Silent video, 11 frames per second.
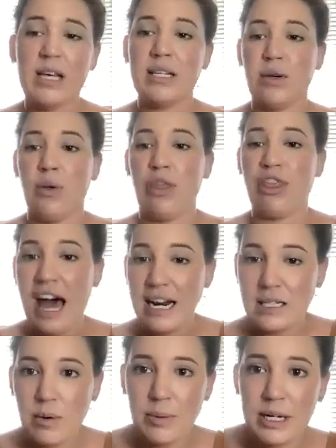So that
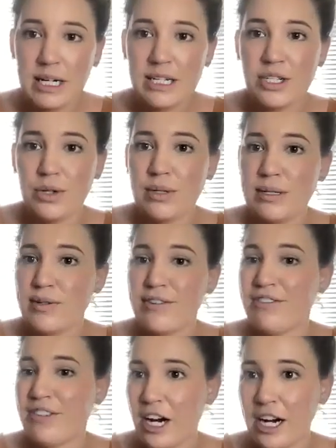is what we're going to do. This is a
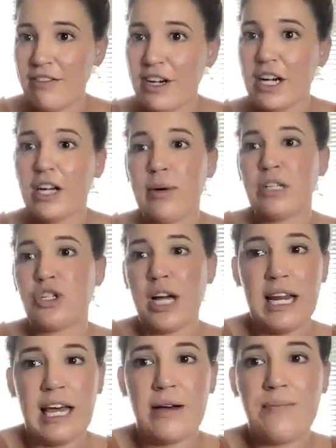very, very quick
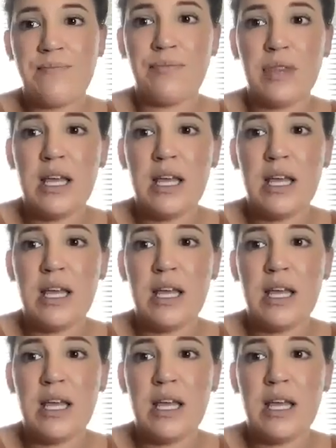training.